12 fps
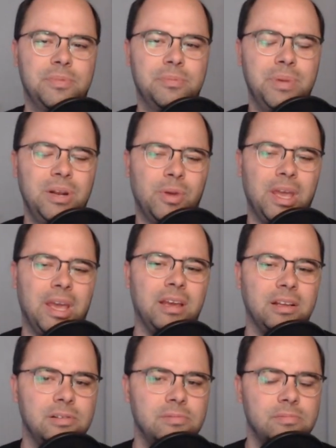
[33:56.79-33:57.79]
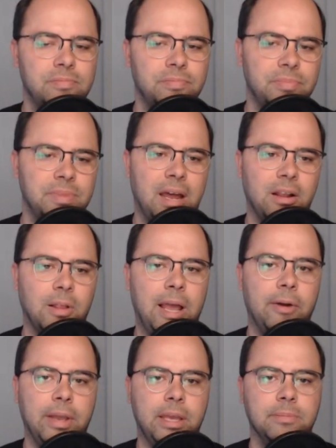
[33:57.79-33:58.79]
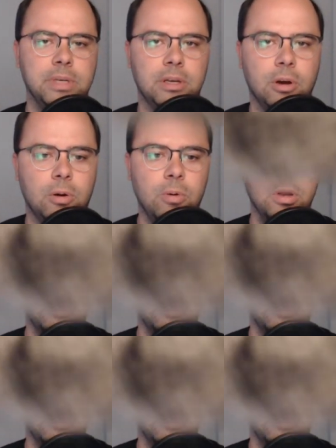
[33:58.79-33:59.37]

been okay not allowing him to go